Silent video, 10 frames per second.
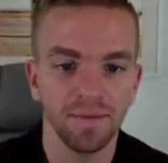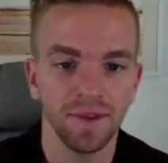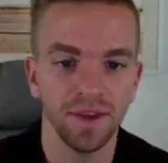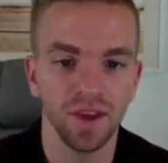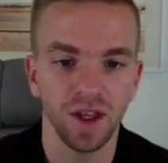
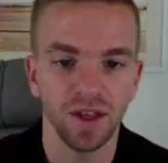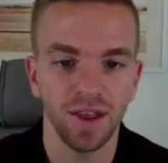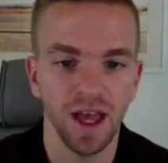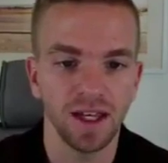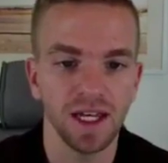
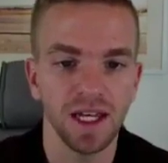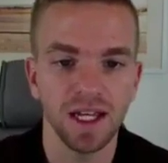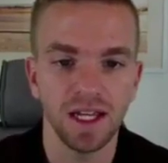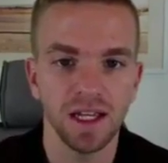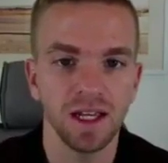That
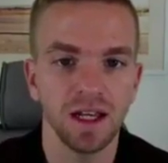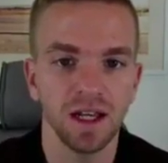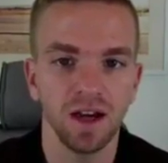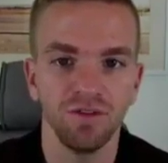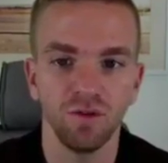need
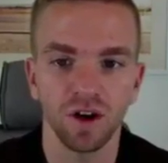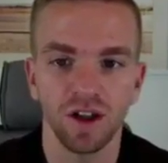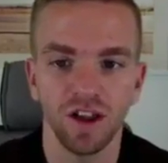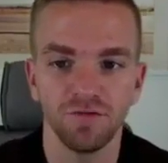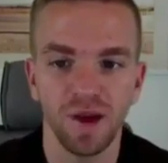of
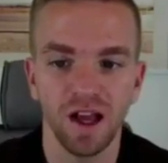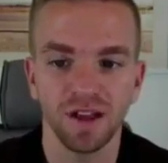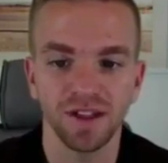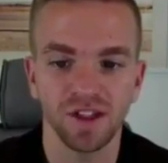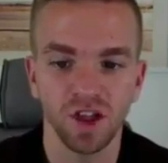work-life
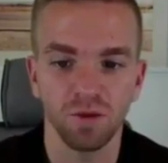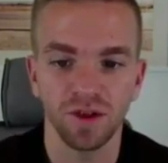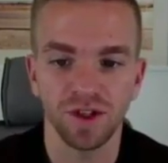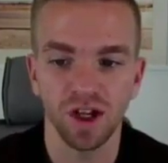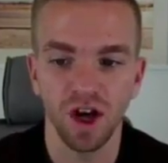balance is
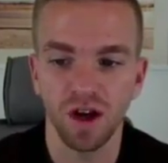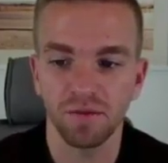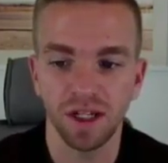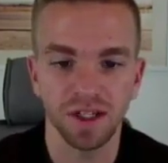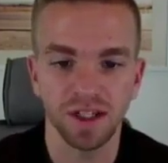almost gone,
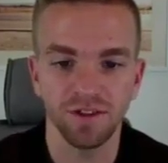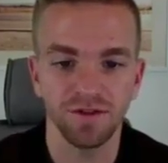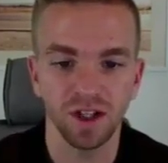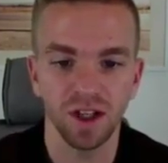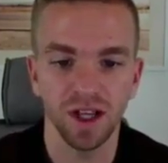because they
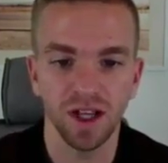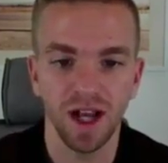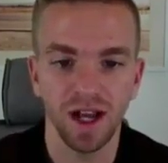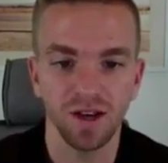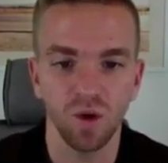feel like,
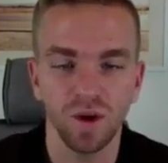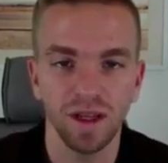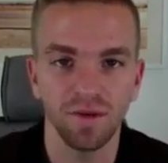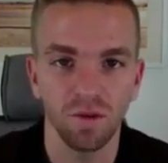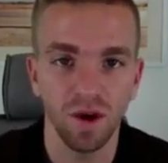I don't
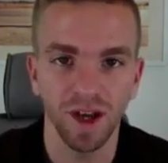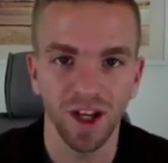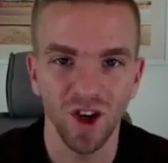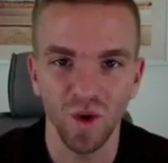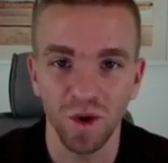even want to
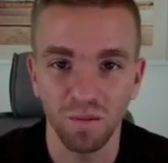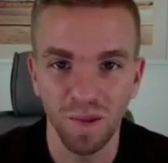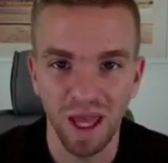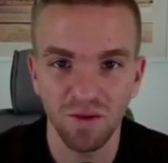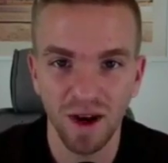go to
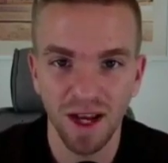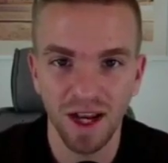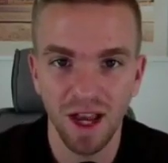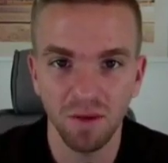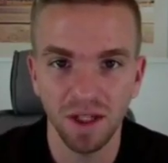bed right
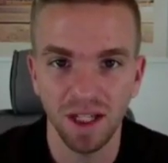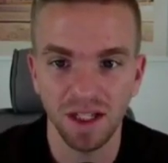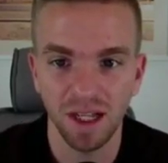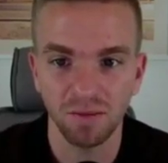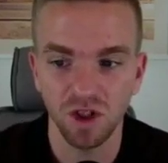now because
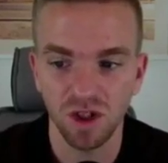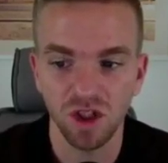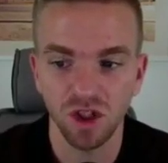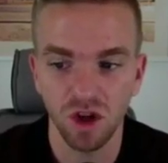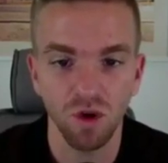I'm
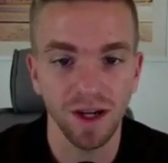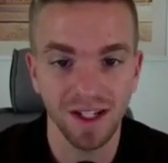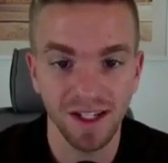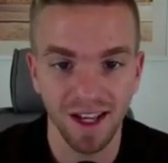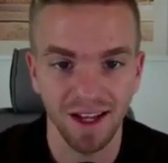just so
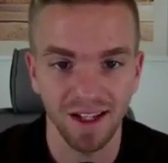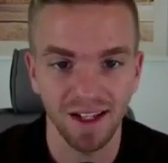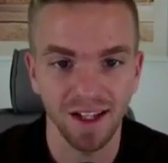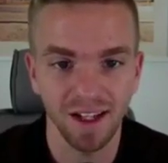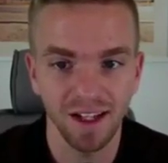excited
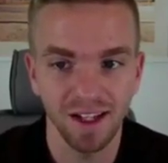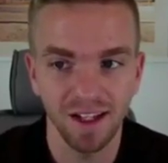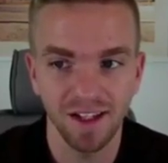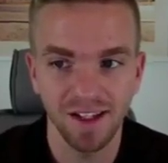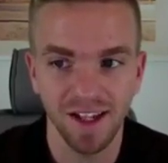
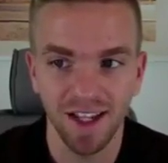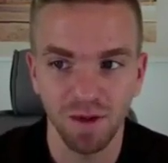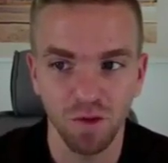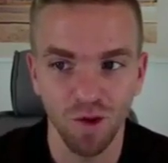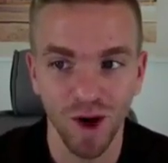to
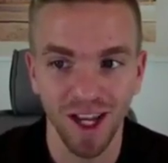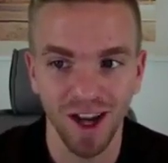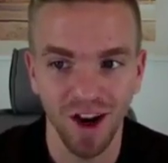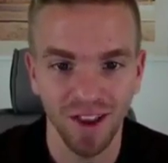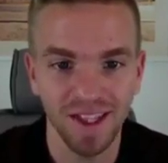keep working
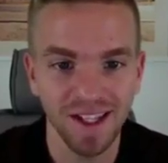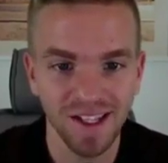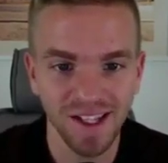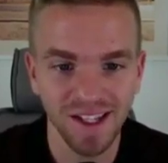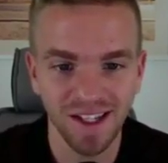on
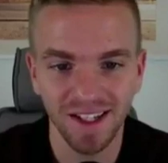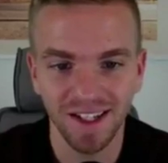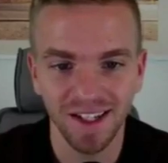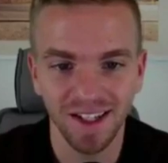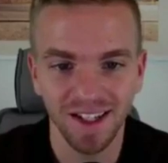this.
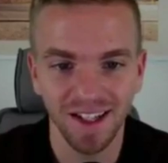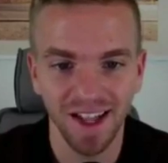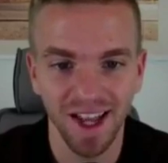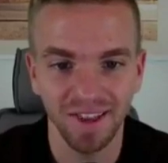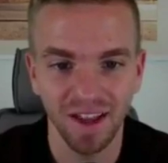
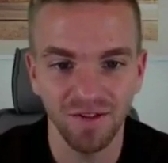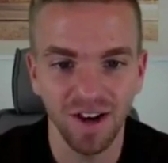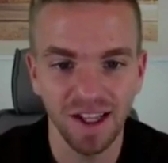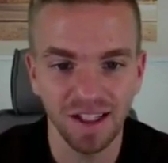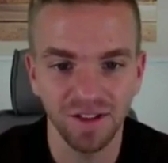And they
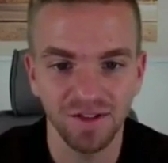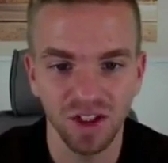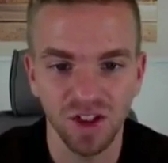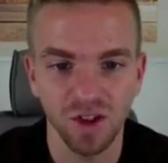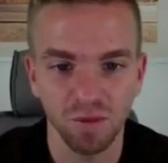finally feel
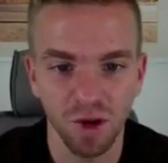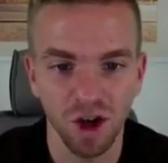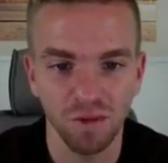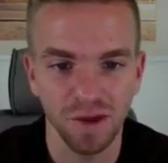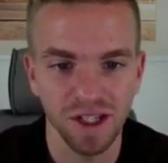some
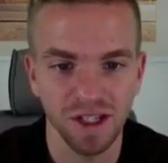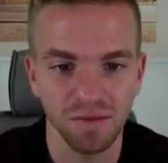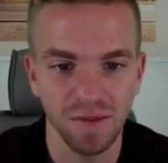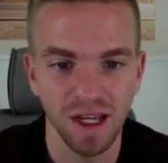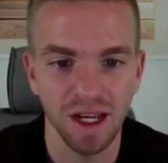purpose and
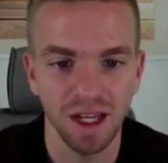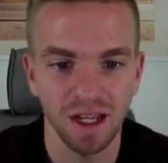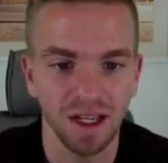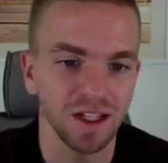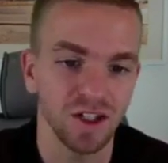meaning.
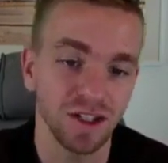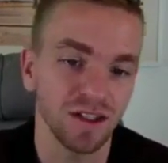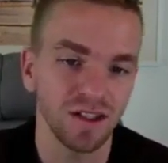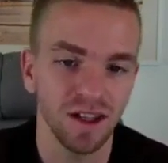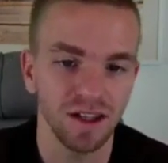It's